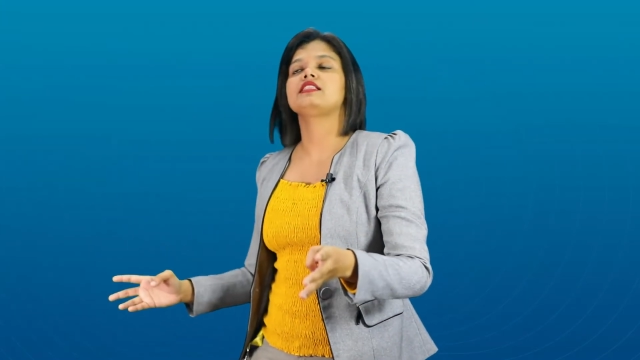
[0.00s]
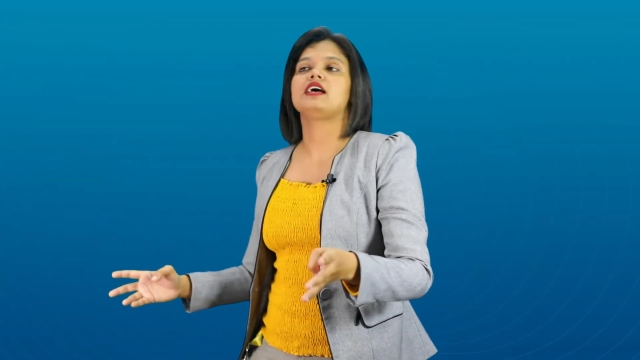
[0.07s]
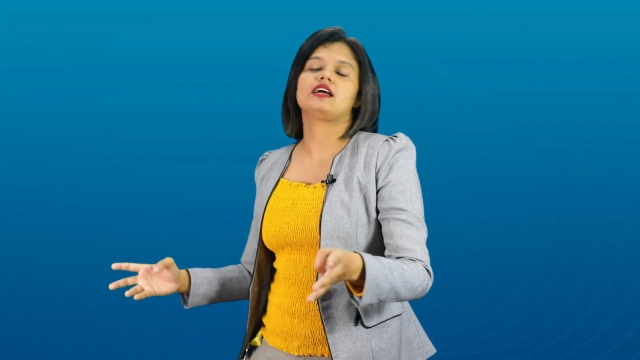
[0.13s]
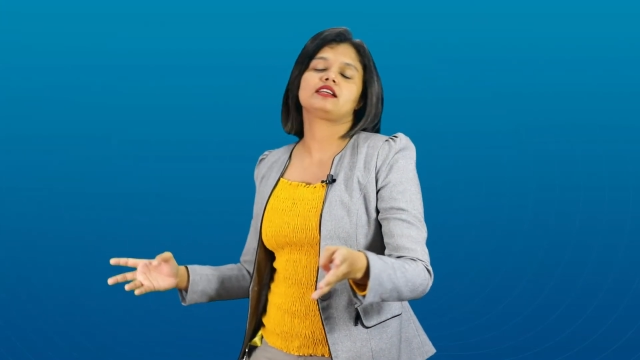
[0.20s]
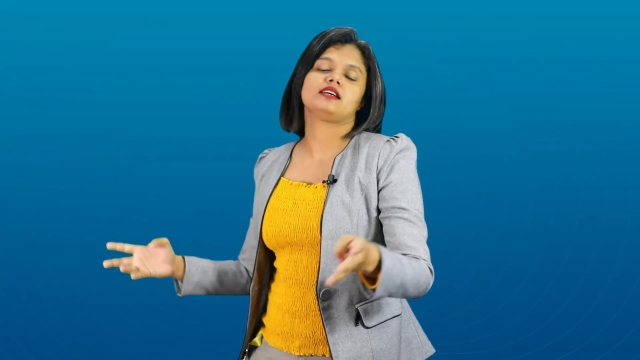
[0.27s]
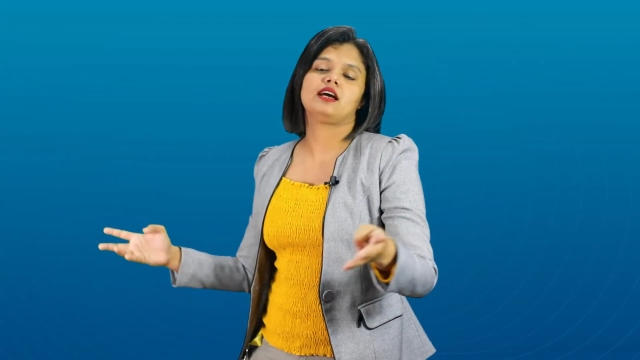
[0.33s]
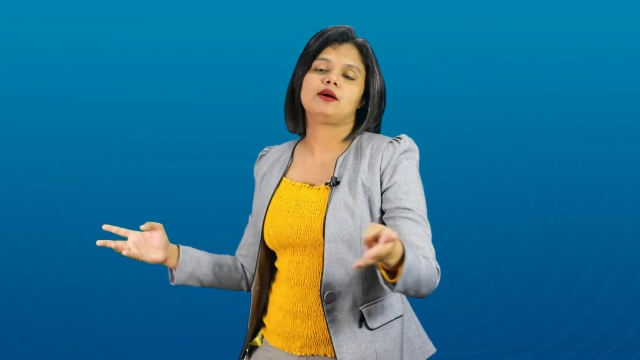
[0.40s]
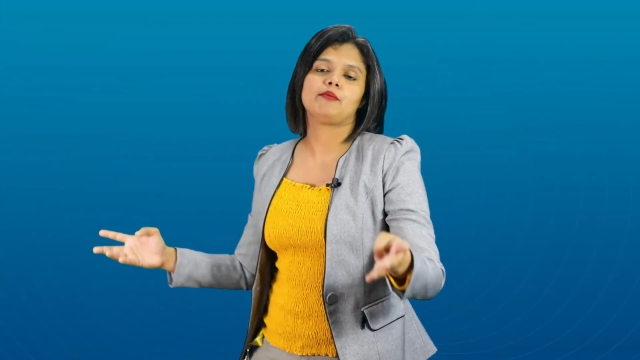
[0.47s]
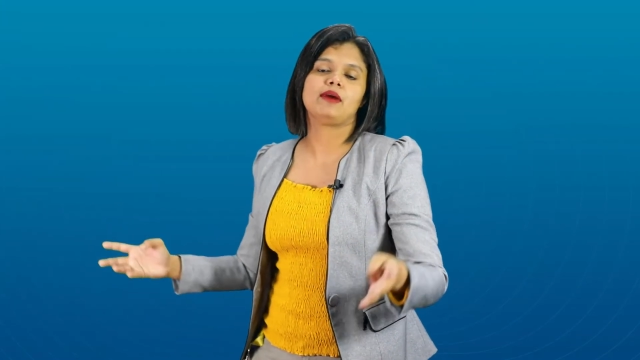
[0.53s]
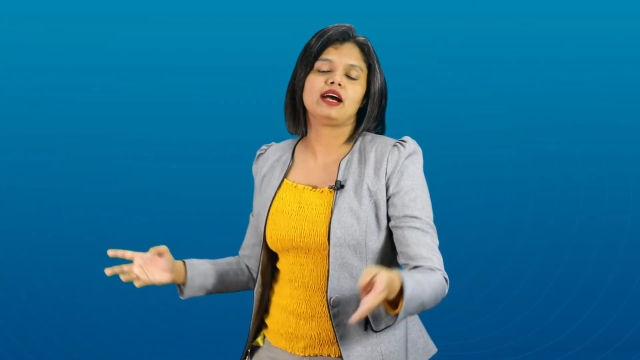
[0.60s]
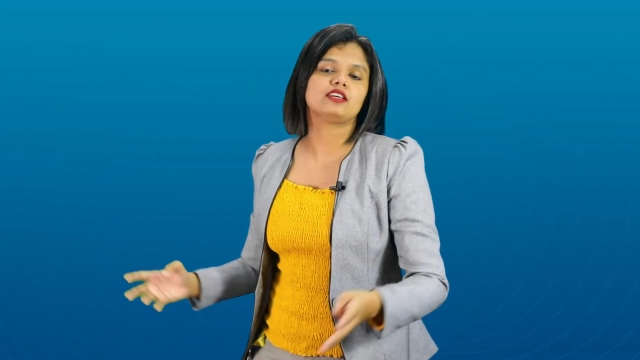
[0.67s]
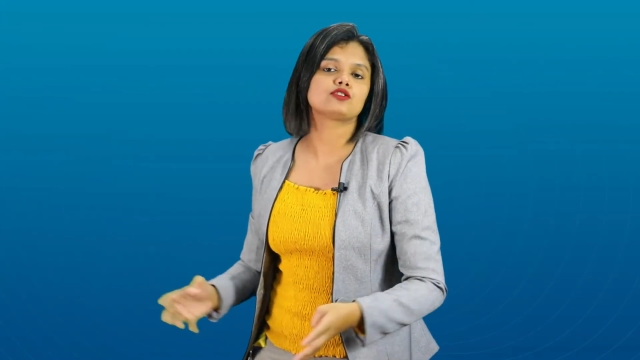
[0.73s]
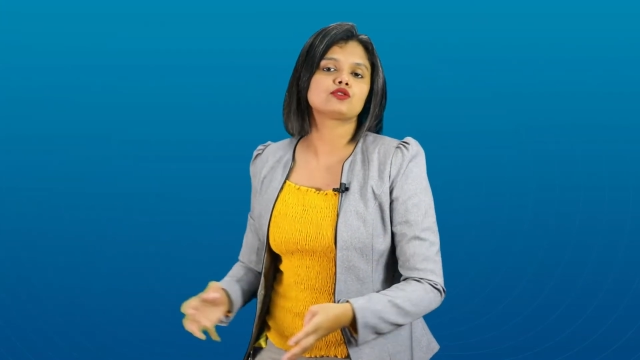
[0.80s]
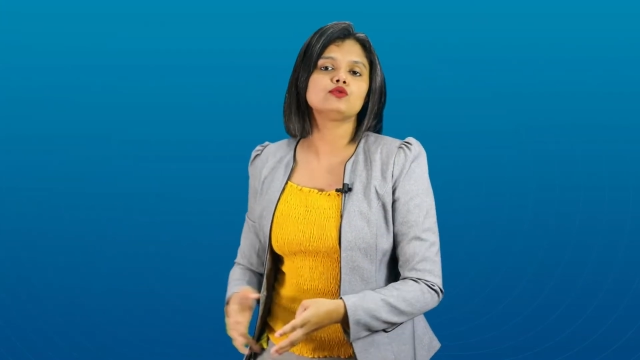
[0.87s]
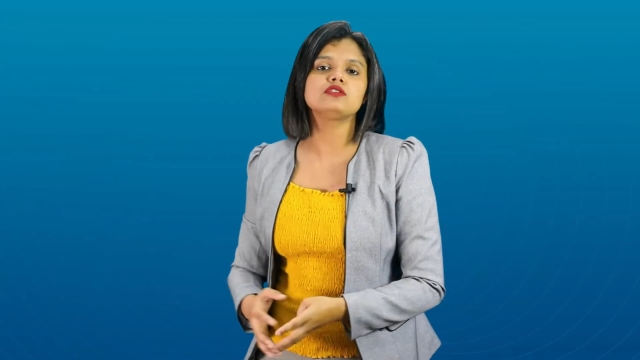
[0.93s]
that
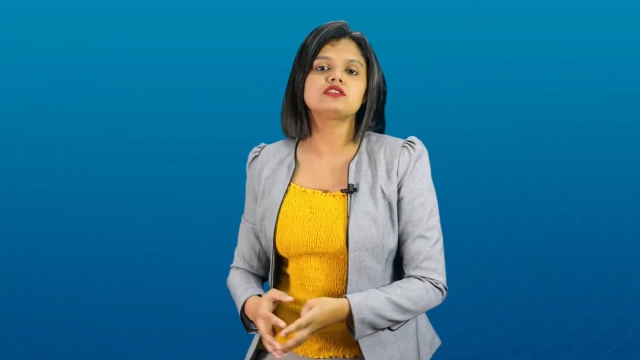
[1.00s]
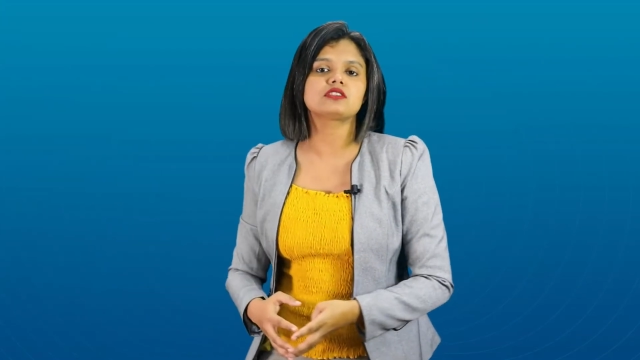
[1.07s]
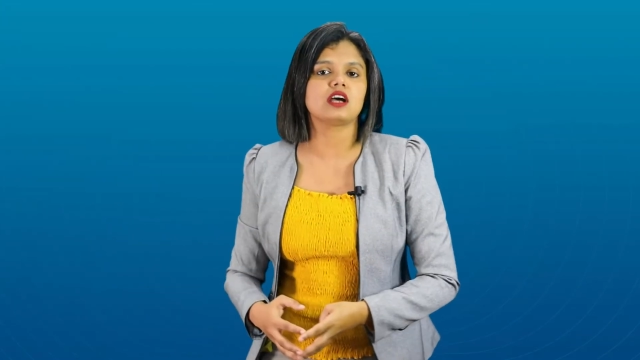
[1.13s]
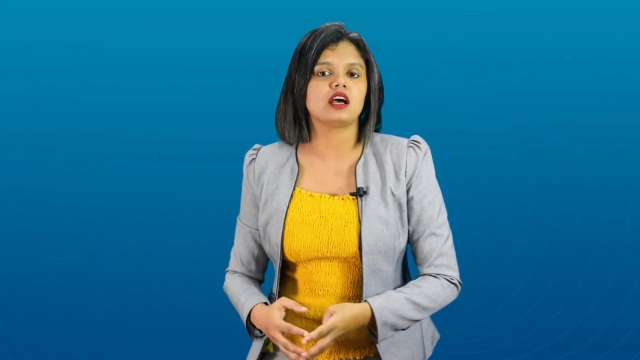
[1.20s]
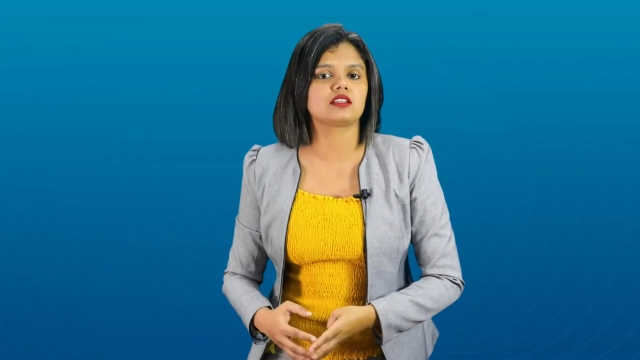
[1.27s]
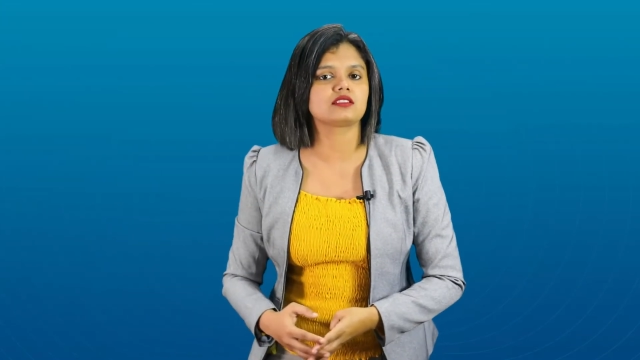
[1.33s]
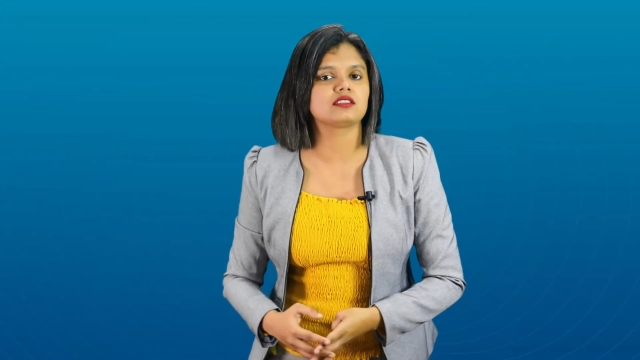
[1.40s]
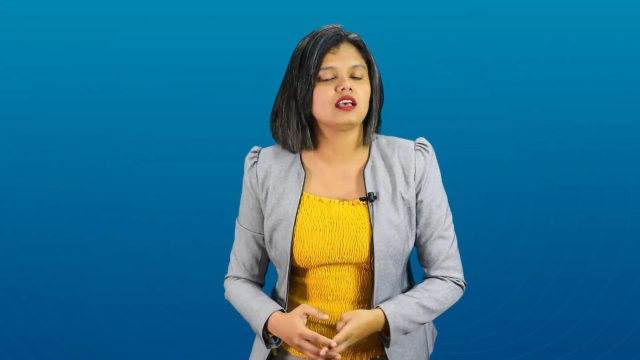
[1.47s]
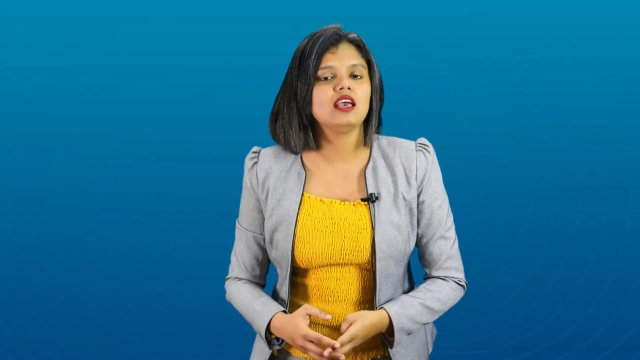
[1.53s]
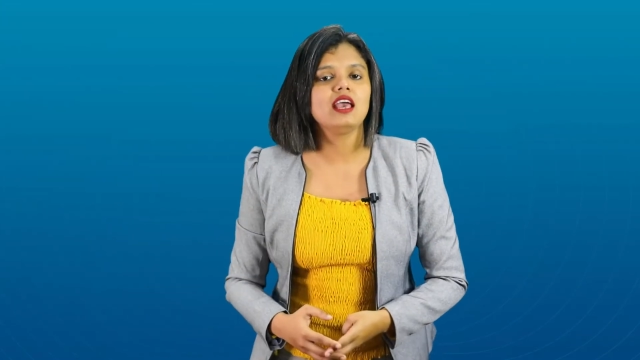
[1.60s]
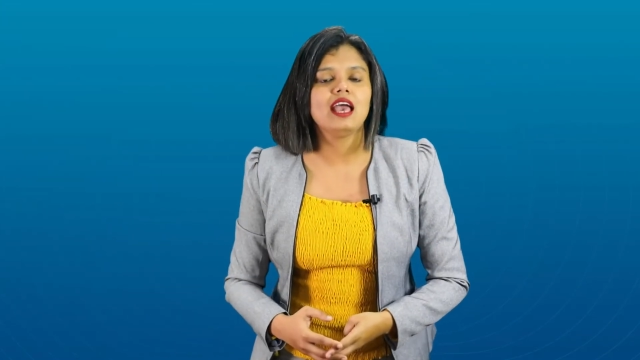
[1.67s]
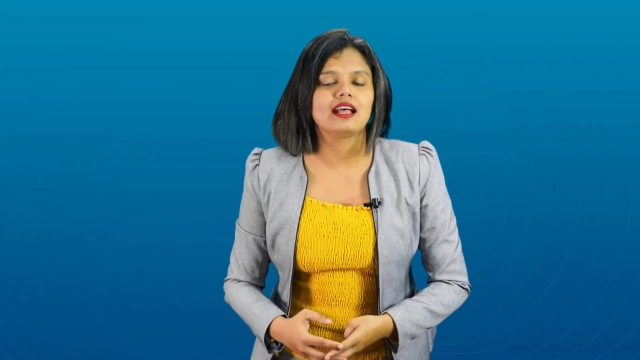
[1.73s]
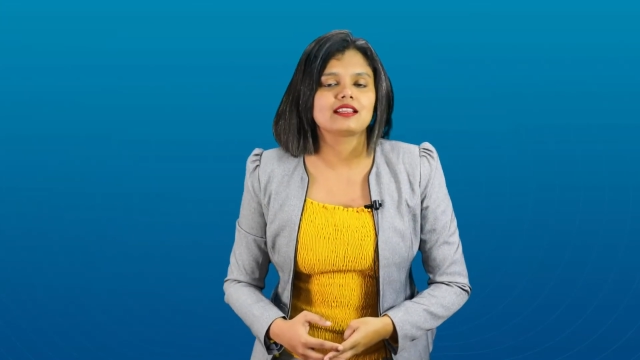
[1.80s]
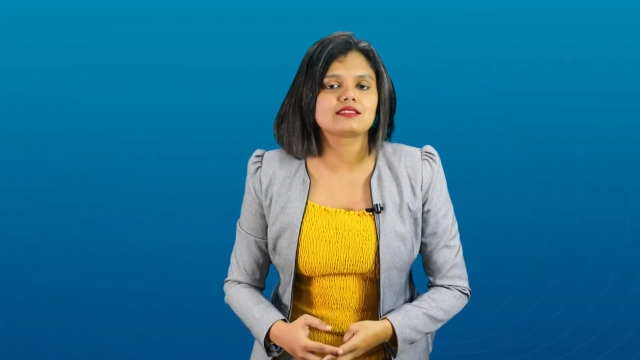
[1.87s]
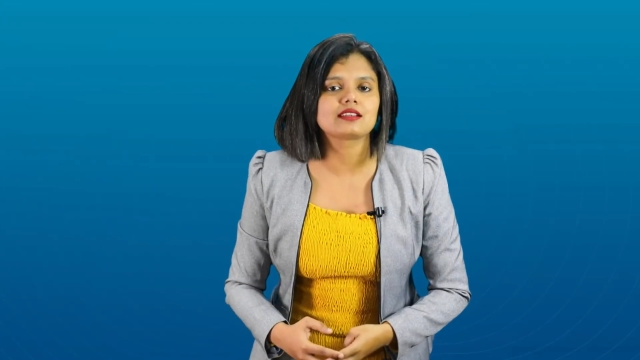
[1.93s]
my school starts
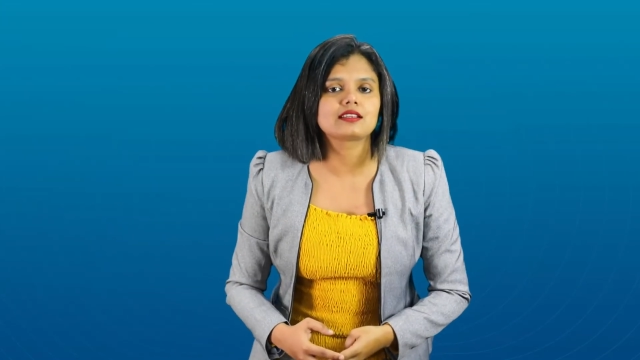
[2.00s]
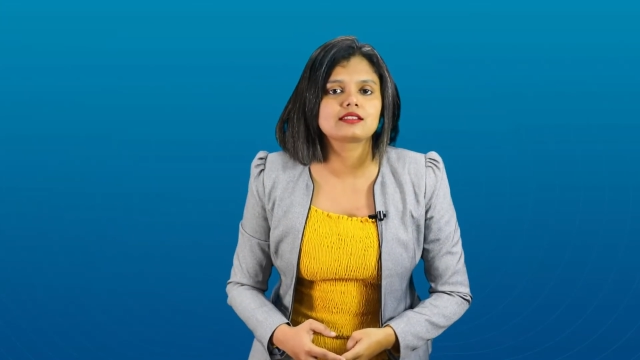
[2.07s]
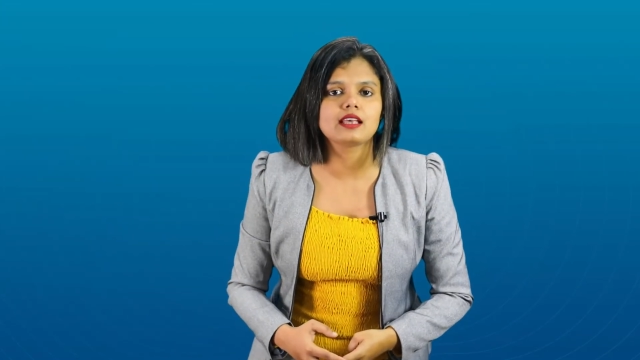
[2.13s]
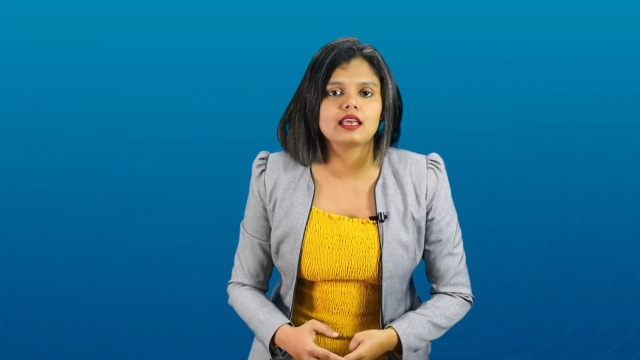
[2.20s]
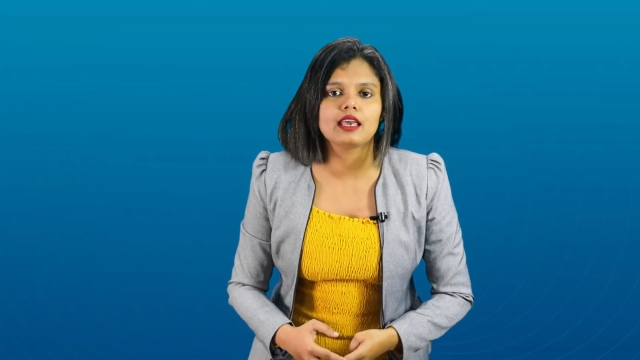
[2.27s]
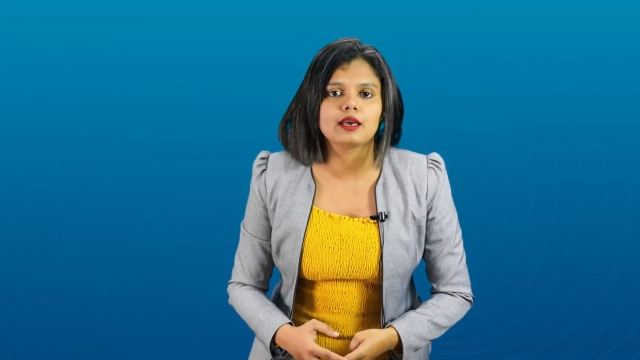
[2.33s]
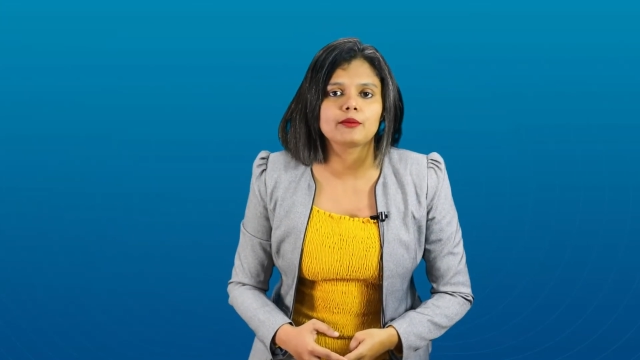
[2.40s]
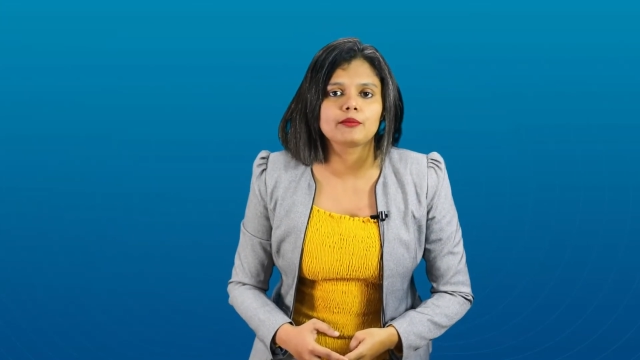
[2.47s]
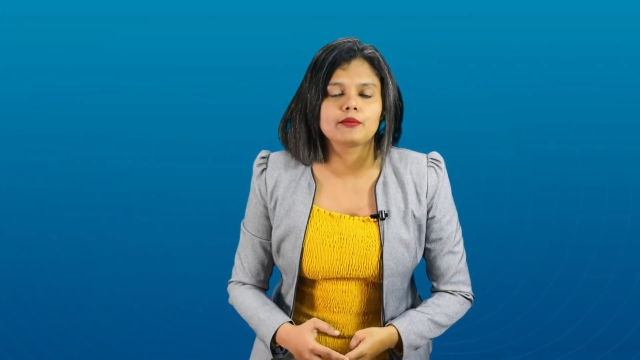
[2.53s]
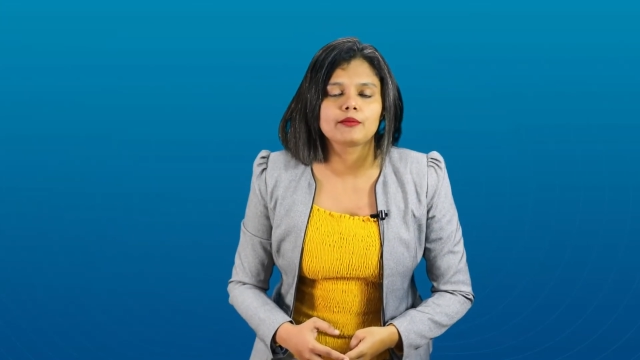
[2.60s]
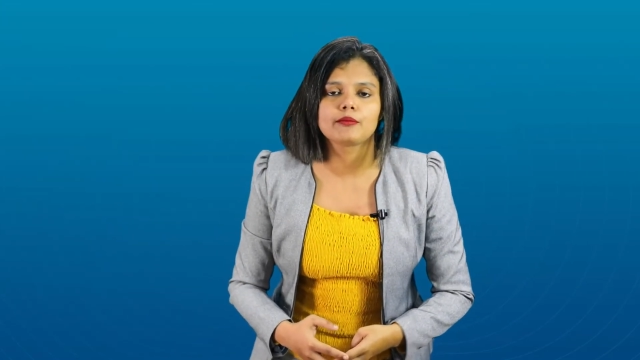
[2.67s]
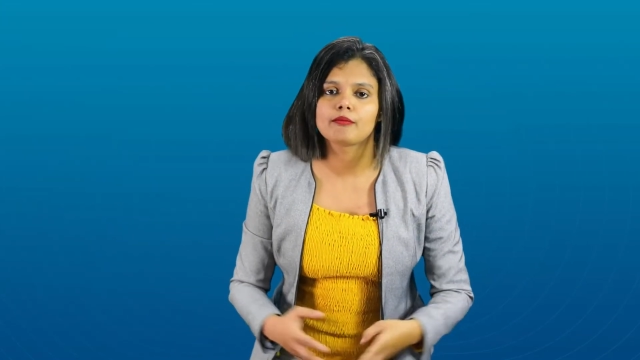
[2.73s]
at 6 a.m.